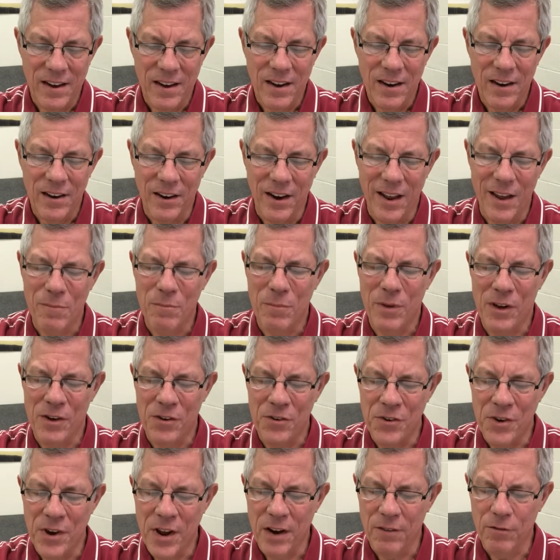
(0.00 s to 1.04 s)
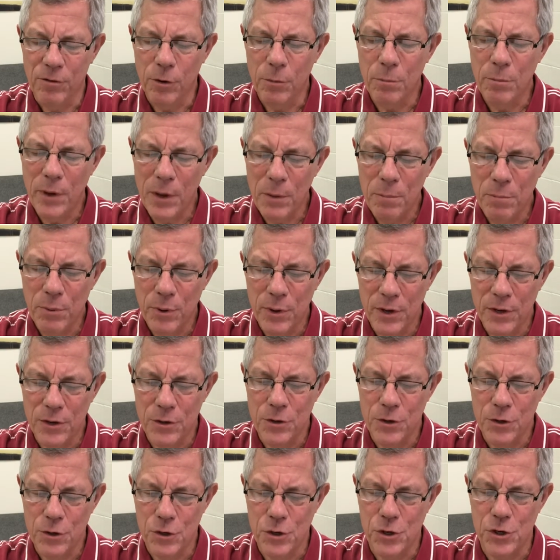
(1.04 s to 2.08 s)
Let me never be put
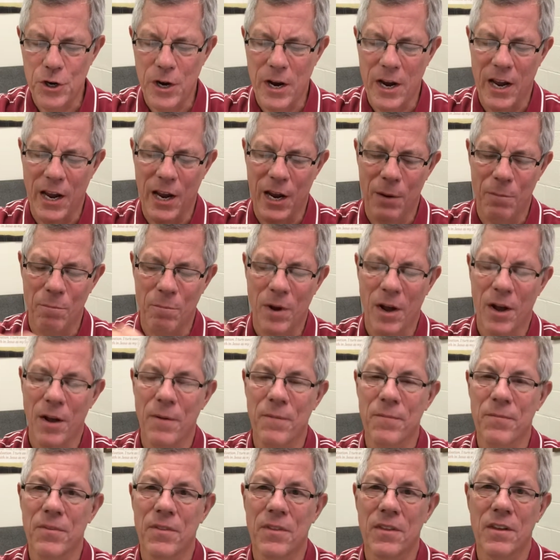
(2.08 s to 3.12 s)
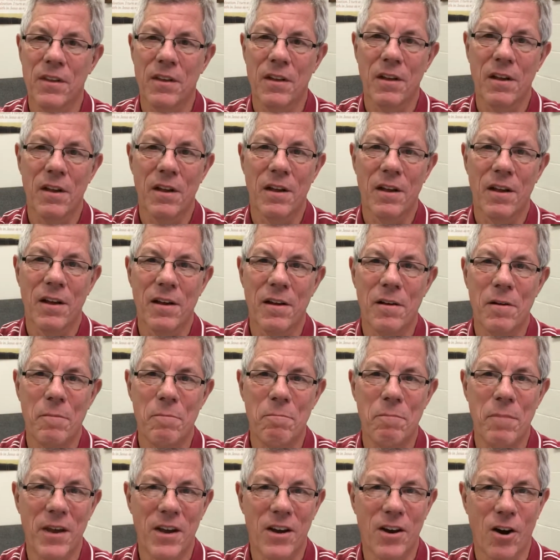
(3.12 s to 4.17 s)
to shame
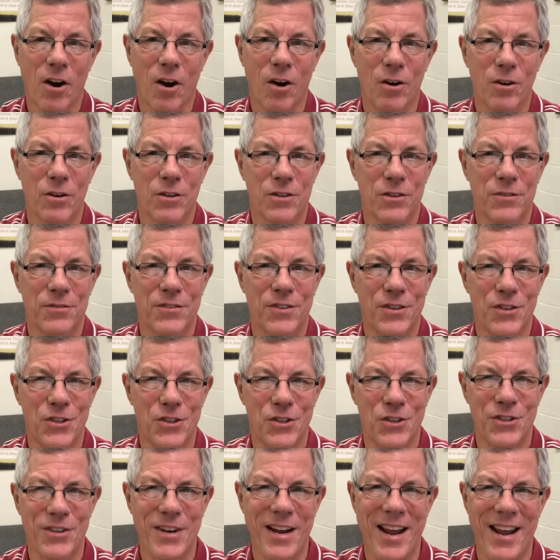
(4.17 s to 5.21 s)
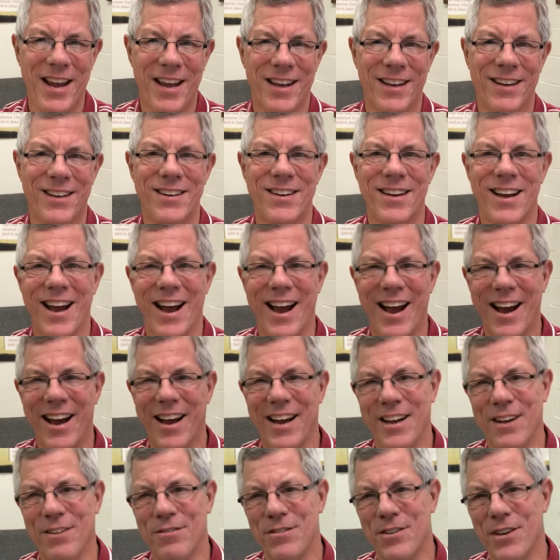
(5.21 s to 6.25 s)
because of the stand I
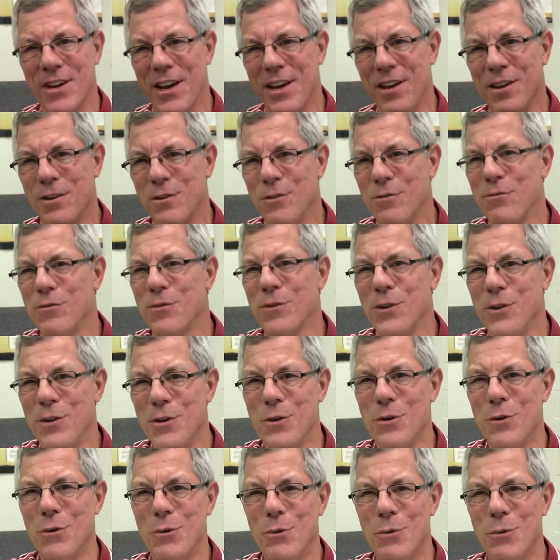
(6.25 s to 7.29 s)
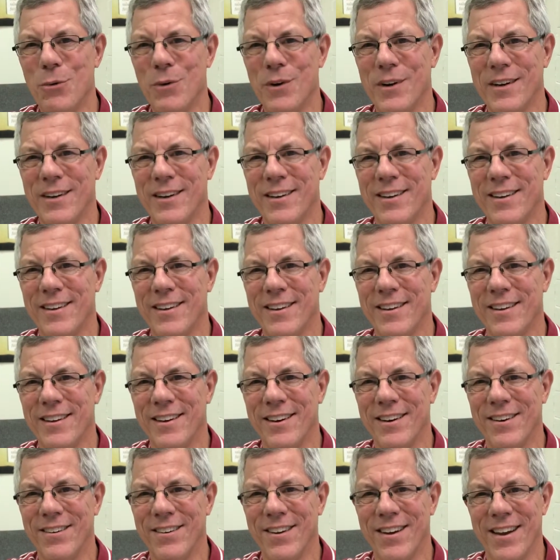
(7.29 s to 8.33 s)
have taken for you.
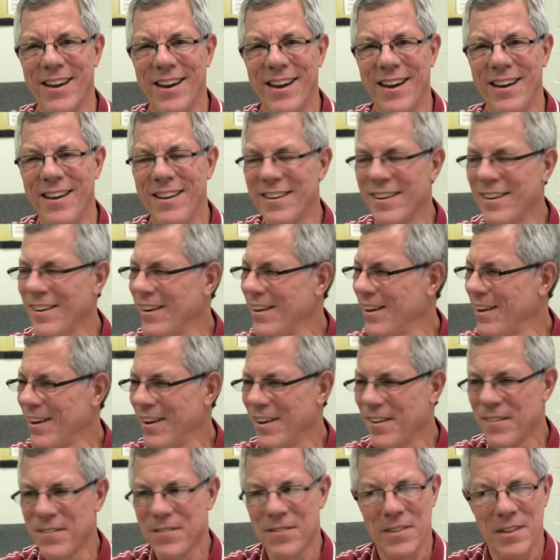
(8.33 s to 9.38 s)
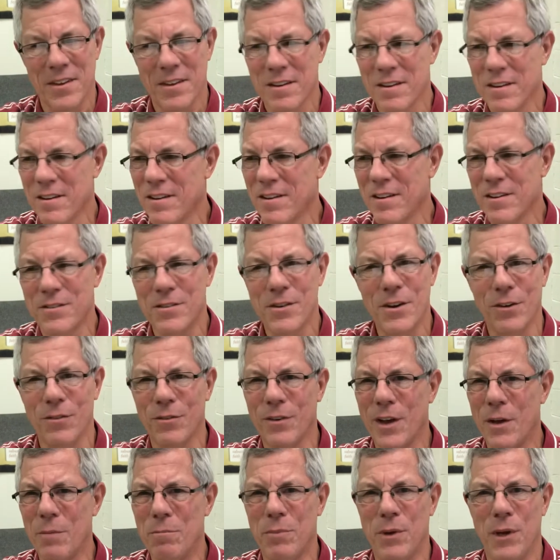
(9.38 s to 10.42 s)
Okay? Don't
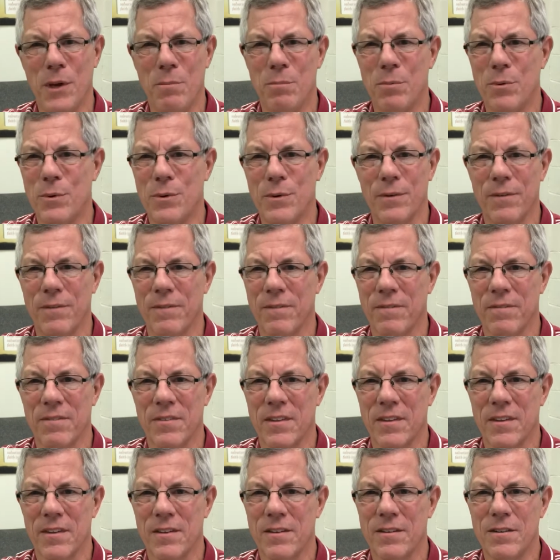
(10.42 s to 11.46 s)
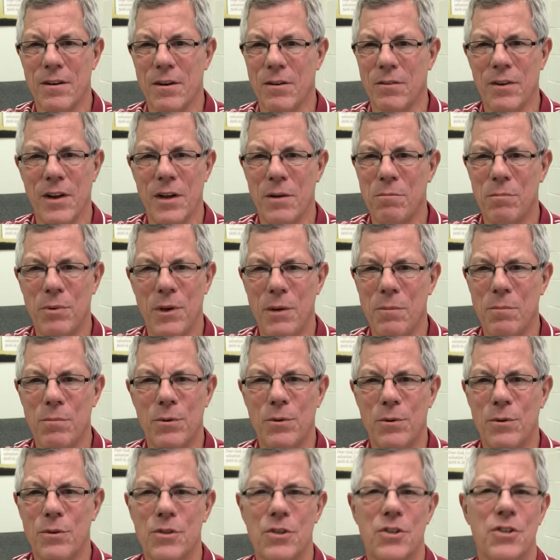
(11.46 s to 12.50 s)
let people, don't let
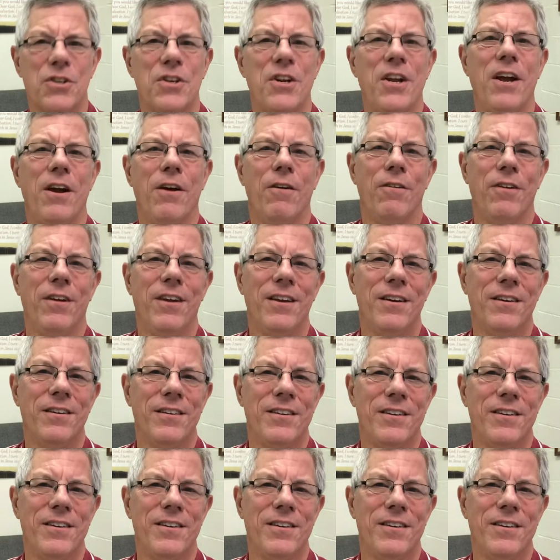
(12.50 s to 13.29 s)
people scare you.